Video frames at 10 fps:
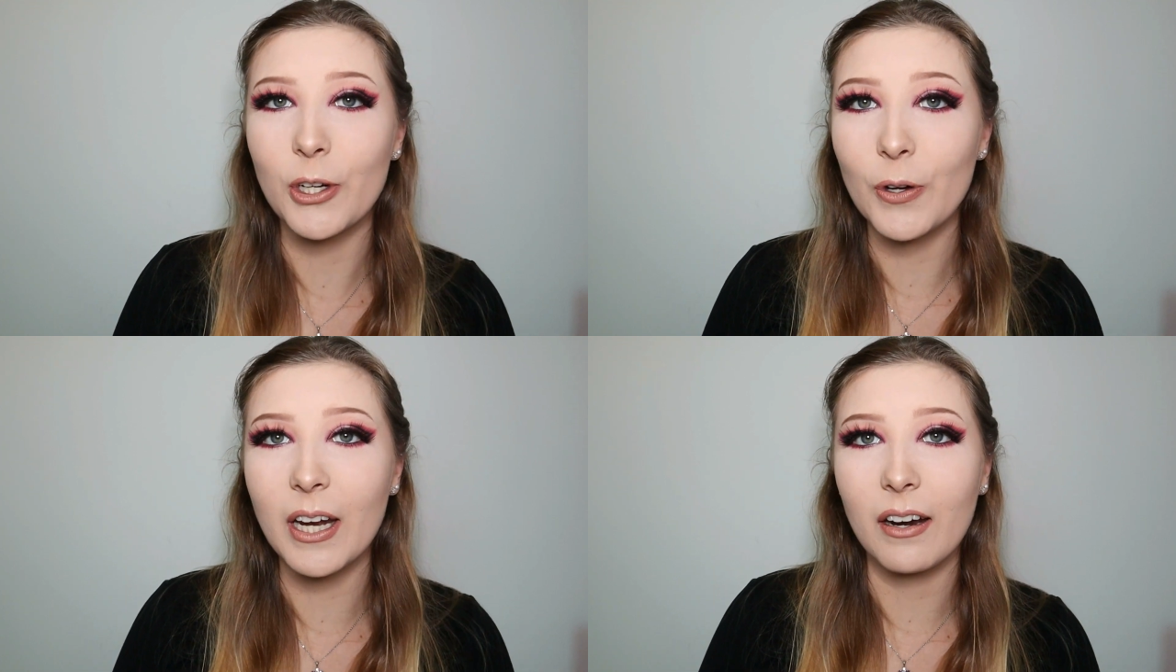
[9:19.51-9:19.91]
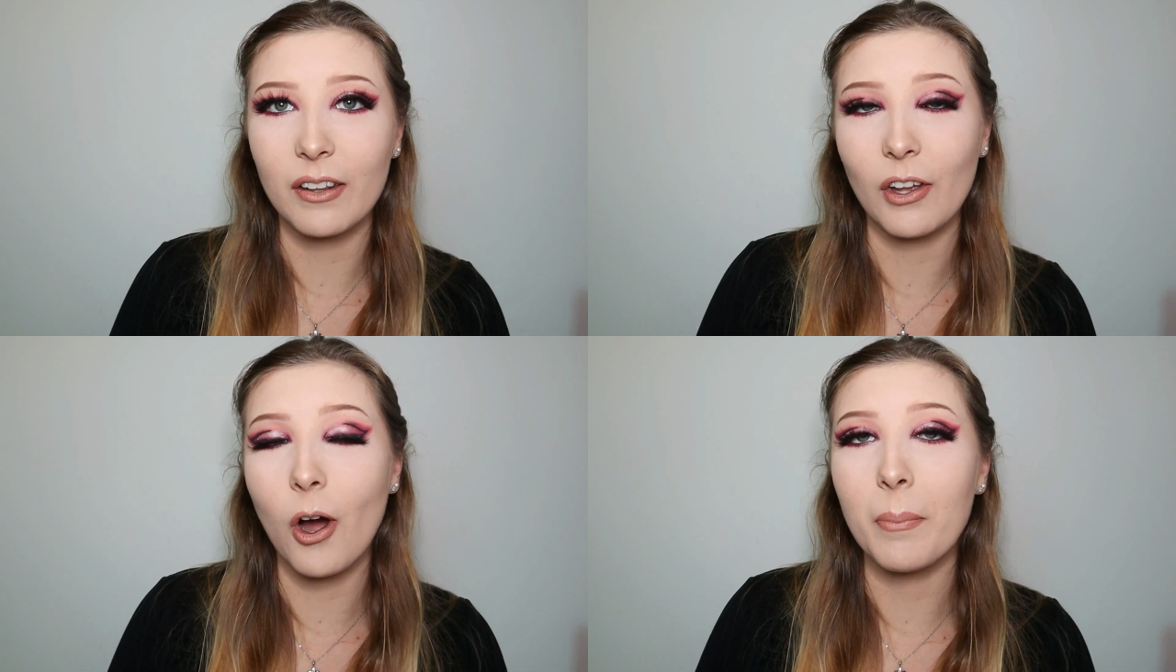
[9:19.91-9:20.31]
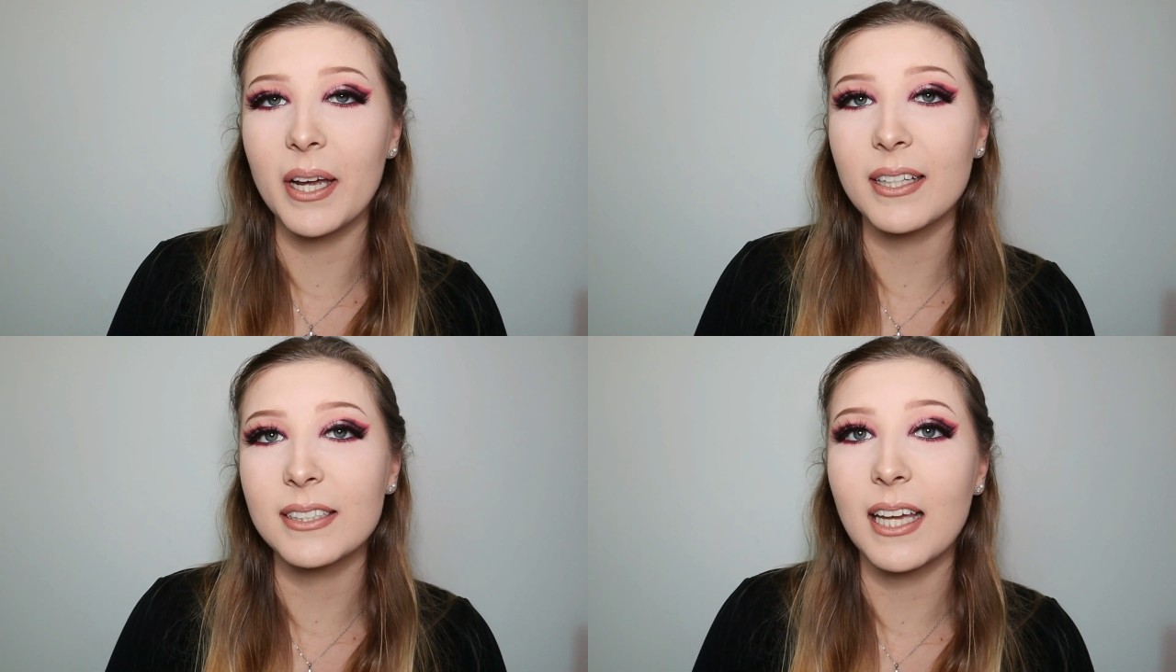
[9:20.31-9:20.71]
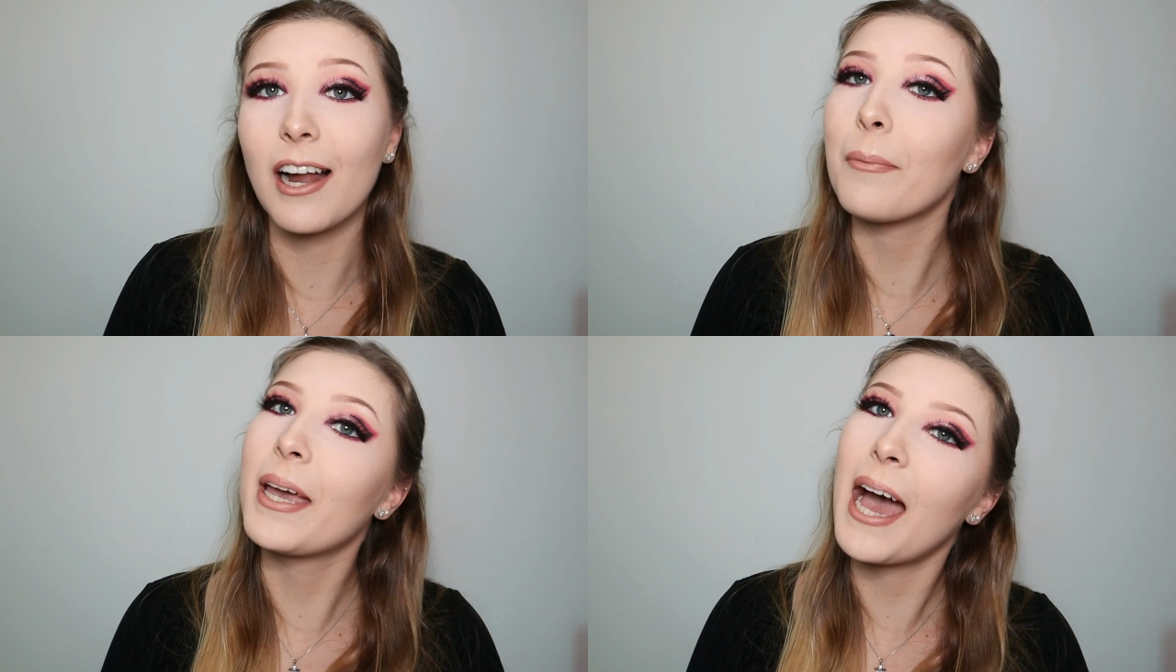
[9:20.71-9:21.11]
me know down in the comments
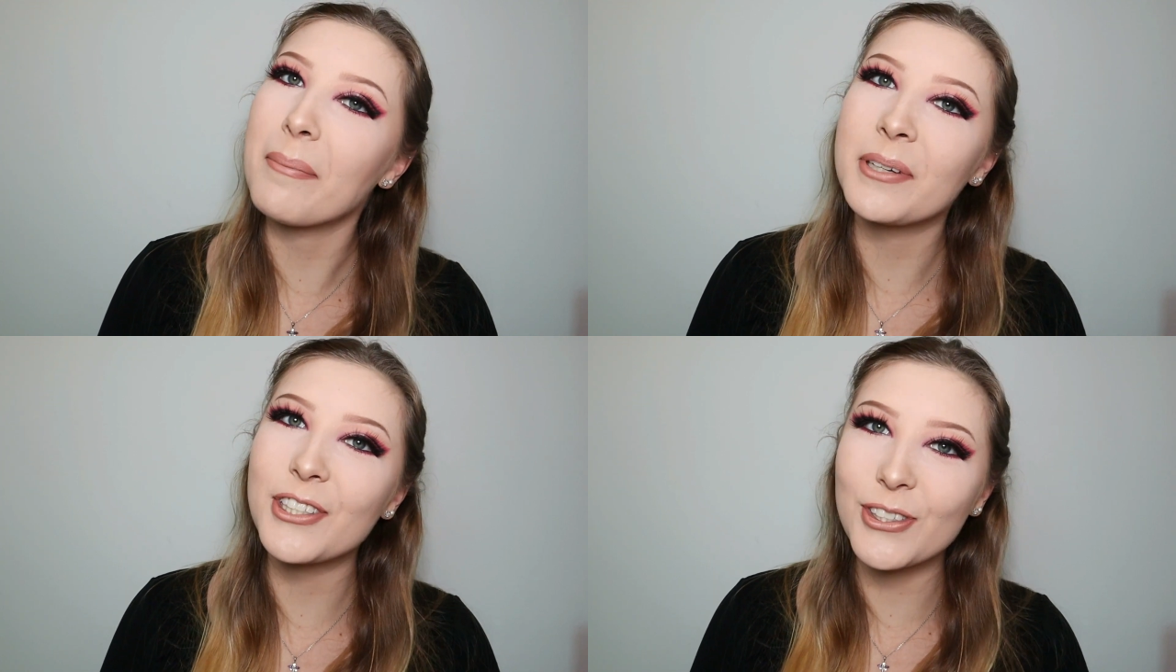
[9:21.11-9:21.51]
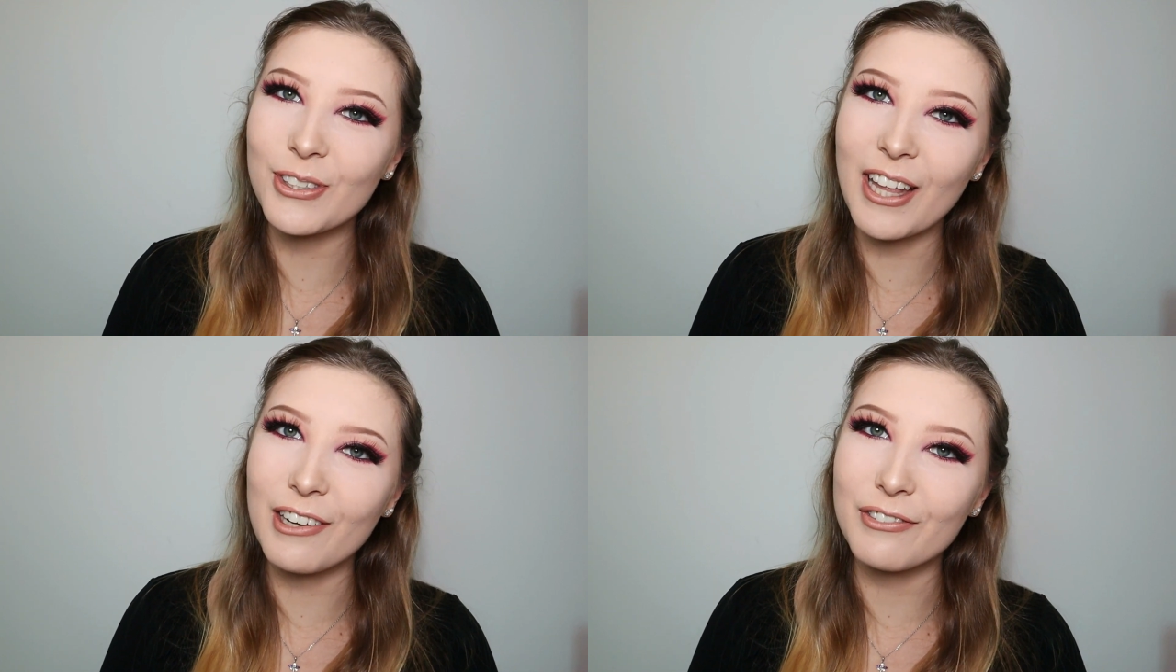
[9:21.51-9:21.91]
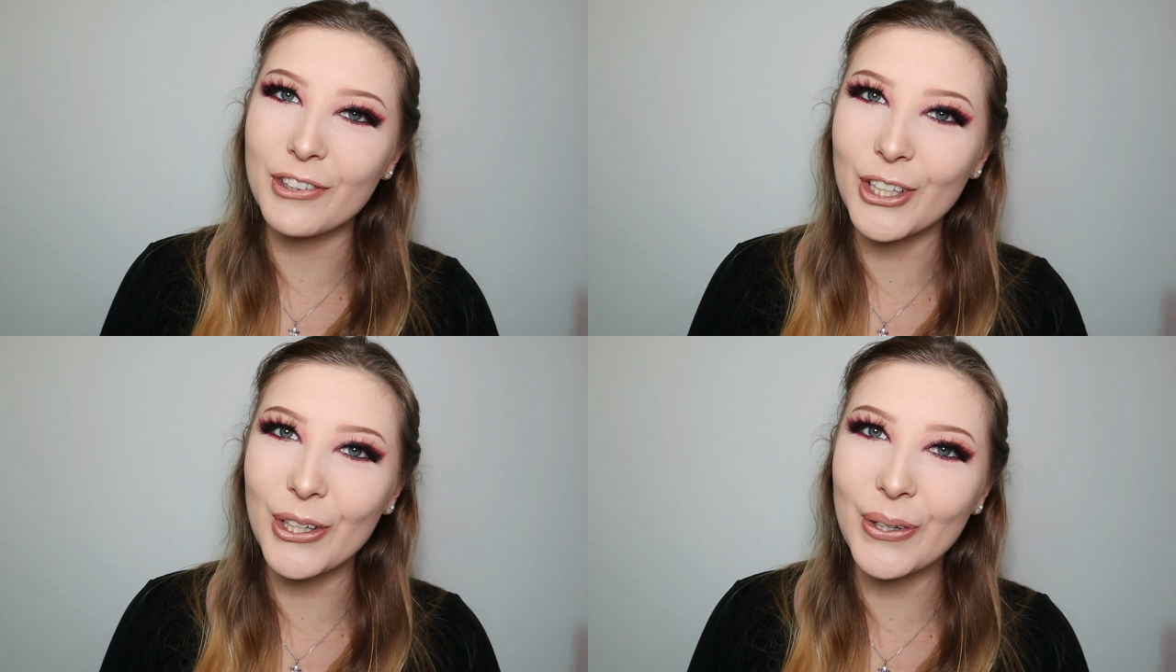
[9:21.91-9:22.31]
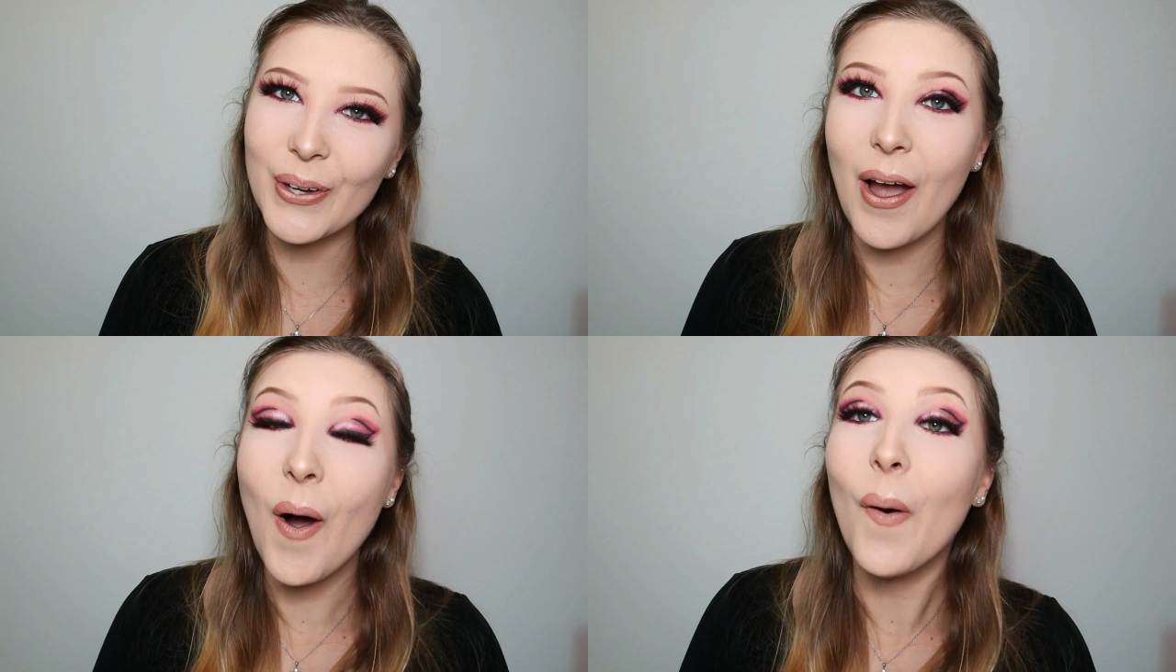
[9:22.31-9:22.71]
and i'll be happy to do that for
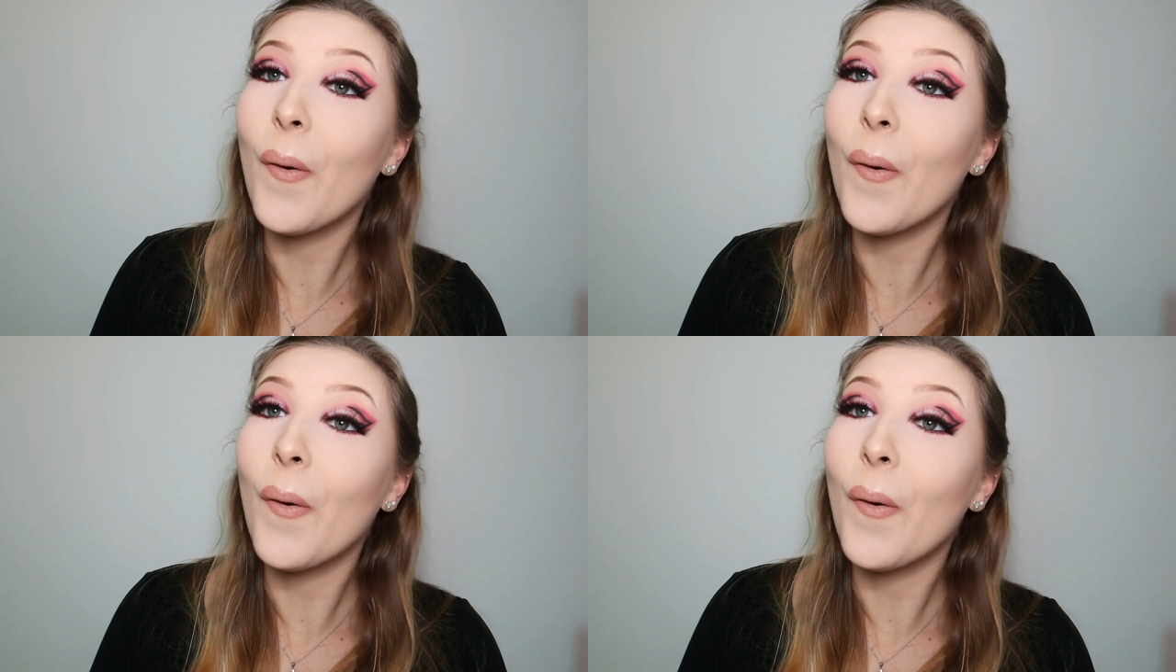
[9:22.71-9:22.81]
you